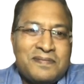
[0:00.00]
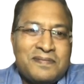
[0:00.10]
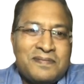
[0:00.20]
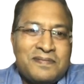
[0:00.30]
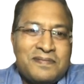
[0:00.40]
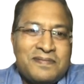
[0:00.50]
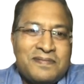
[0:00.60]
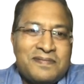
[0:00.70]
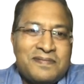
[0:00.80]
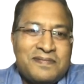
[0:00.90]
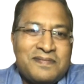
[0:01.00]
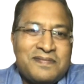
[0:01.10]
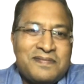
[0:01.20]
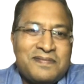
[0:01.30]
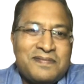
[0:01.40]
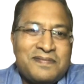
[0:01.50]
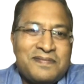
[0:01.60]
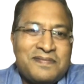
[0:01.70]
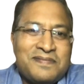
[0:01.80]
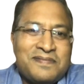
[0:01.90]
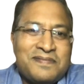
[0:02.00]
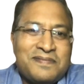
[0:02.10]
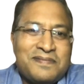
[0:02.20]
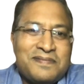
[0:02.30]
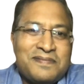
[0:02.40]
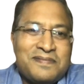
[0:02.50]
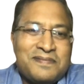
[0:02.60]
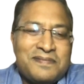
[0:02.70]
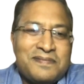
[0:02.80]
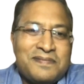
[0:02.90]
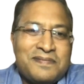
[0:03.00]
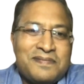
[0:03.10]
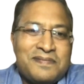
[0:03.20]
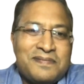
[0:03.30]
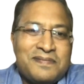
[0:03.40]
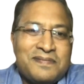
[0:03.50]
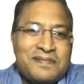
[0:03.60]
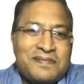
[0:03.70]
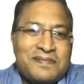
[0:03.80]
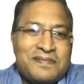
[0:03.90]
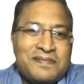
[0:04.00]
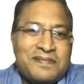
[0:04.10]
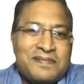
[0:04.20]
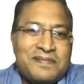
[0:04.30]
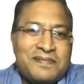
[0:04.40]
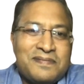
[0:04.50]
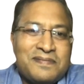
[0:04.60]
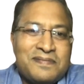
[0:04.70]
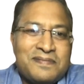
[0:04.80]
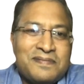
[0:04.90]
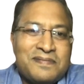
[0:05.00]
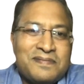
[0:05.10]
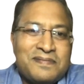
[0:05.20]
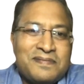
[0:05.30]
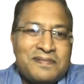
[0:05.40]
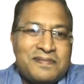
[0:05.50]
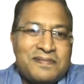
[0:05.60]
The person shown says nothing.